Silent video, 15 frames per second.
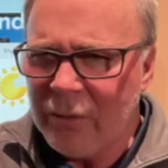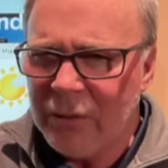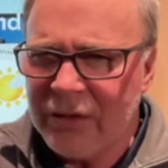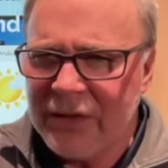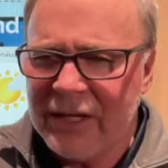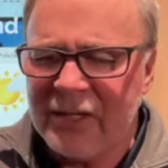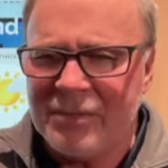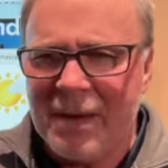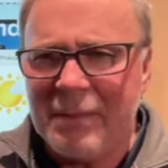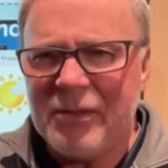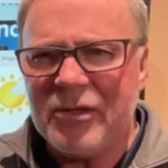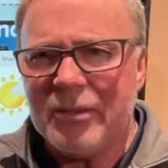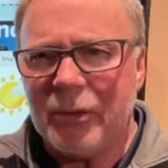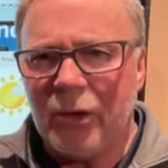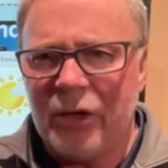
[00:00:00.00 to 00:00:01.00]
with this. Maybe
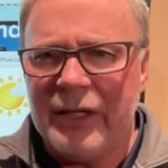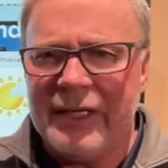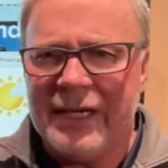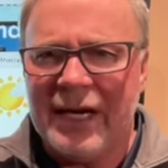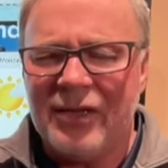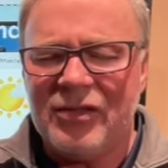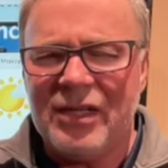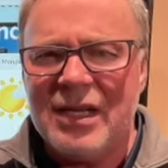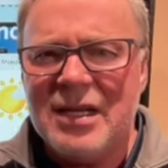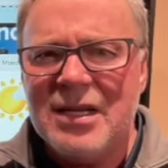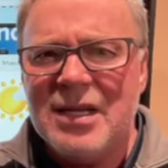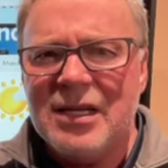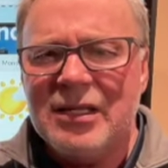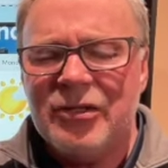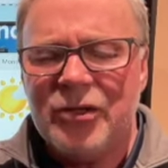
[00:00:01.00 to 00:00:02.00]
some early gusts
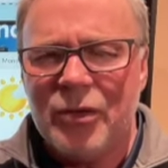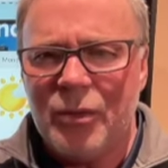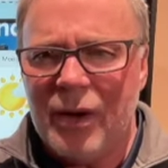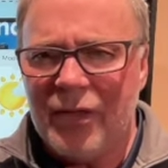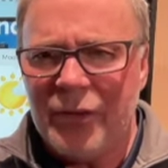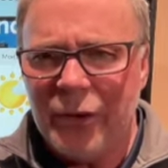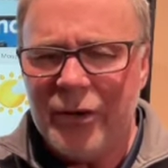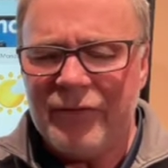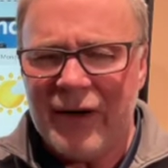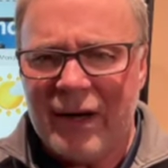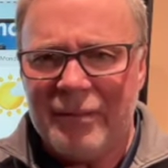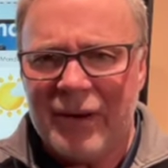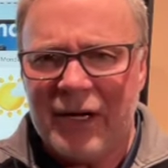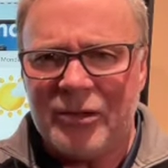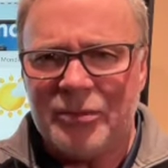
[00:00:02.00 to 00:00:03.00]
to
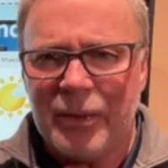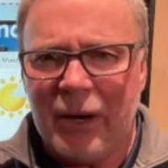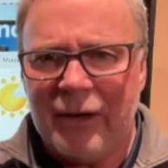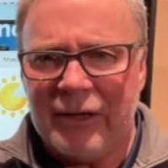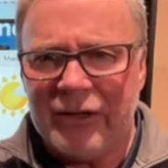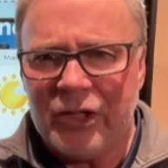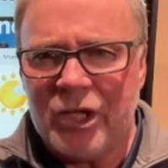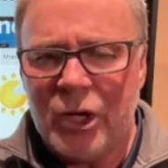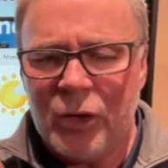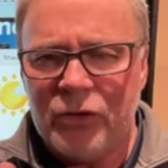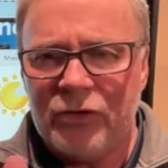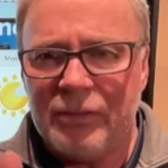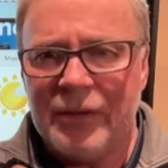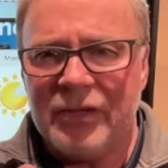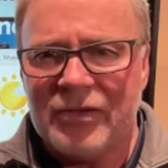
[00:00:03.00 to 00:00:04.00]
35 miles per hour at the
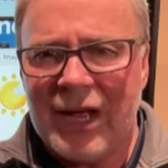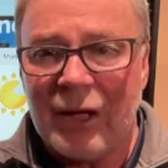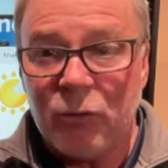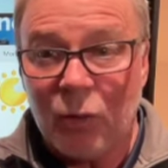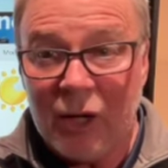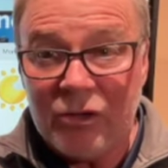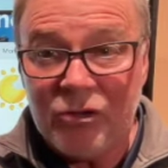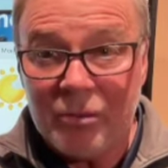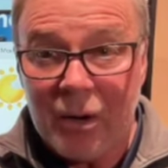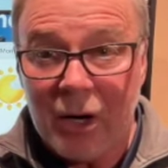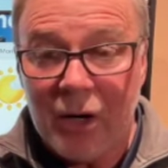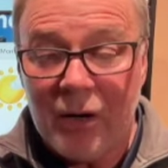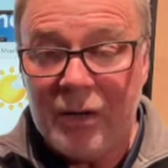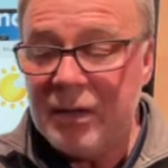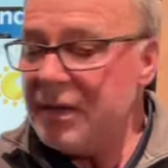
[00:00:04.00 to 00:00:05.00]
coast from the southwest
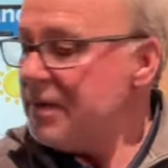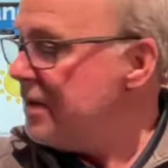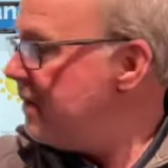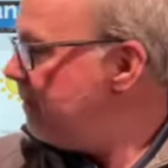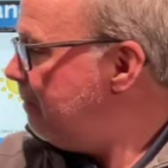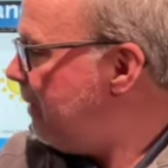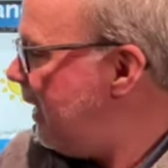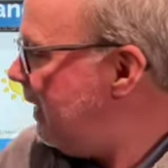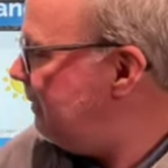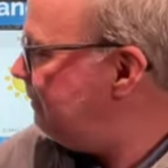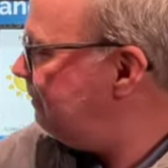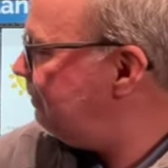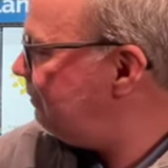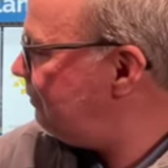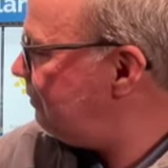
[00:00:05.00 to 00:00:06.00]
tomorrow. But
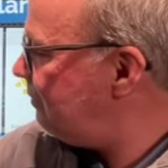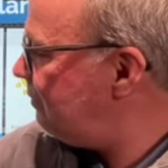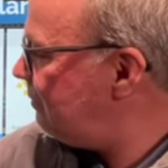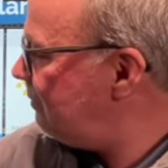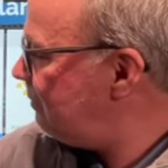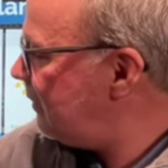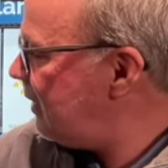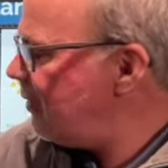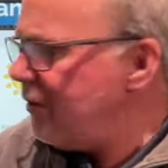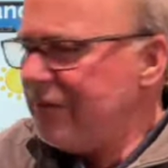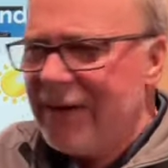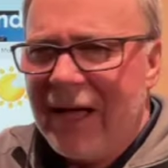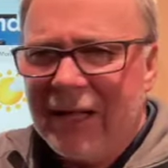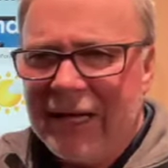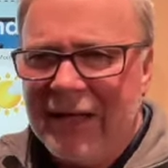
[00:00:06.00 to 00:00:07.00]
here in the
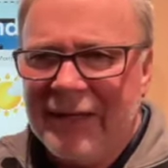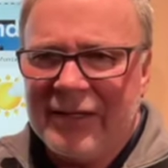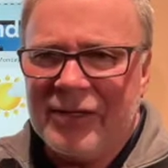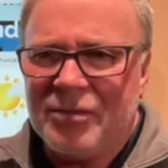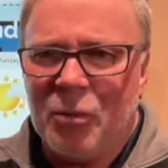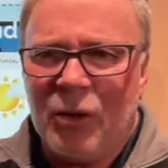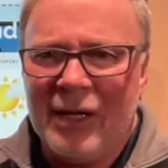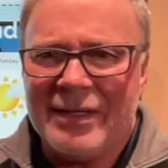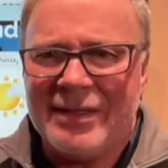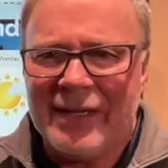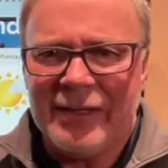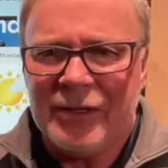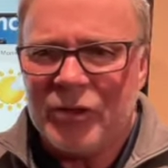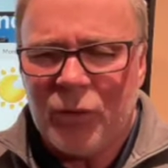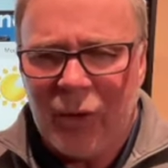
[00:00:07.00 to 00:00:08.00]
valley, I think it's more like
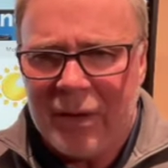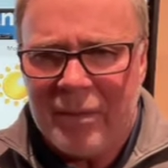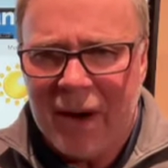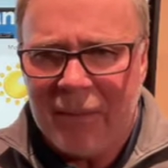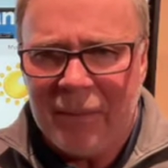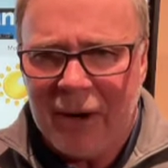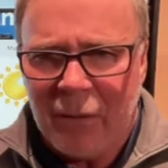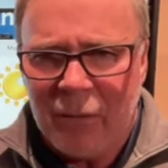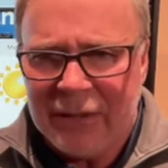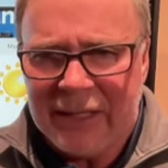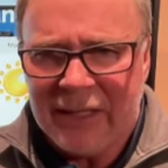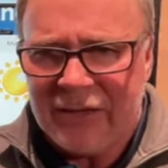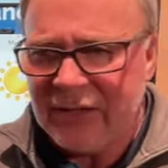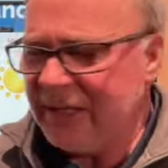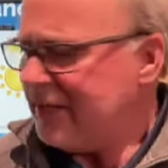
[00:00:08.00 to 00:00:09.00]
10 to 20 mile per hour wind
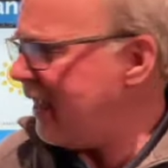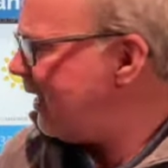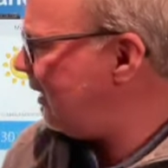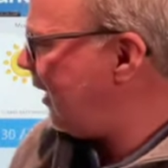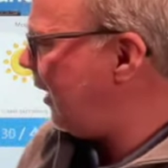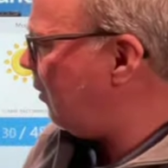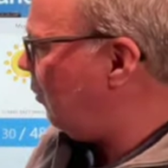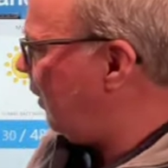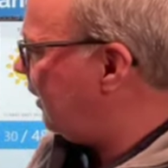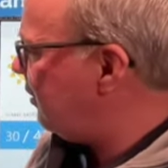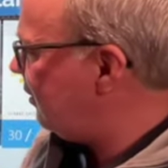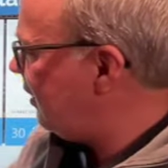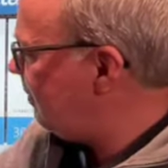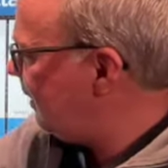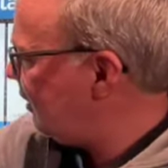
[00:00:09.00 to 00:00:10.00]
gusts. Again, not a lot of wind.
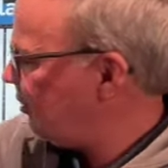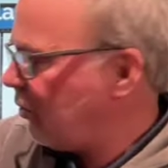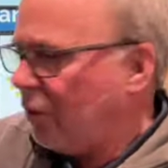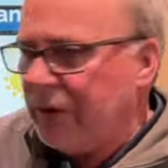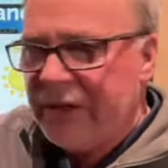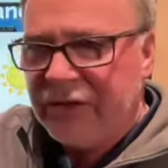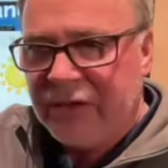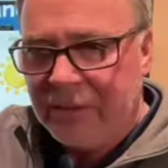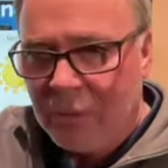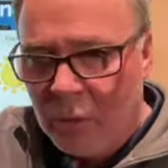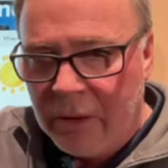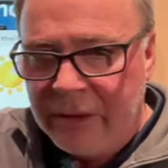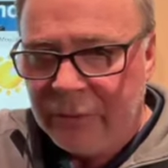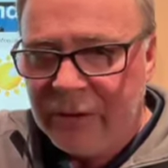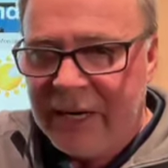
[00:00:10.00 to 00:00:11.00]
The big story is the
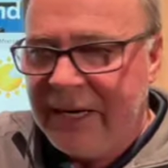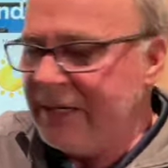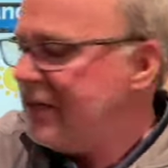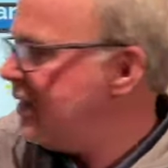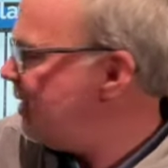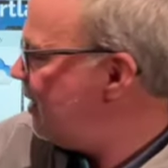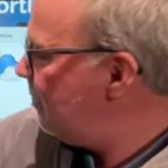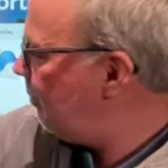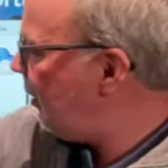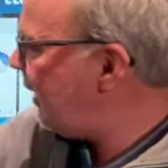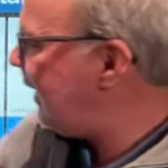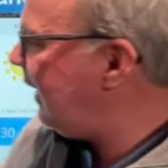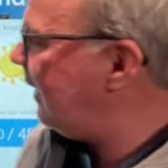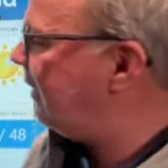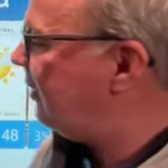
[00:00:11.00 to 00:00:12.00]
morning rain
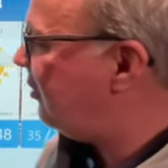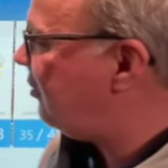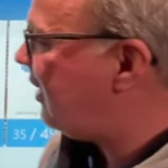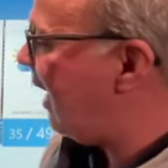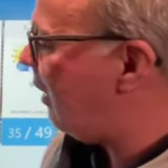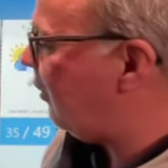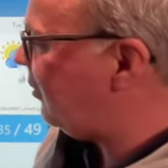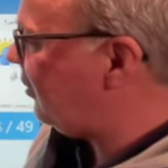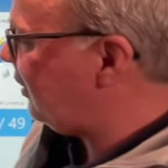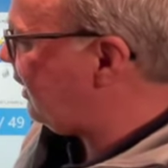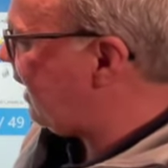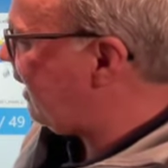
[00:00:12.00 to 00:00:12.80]
breaking into showers in the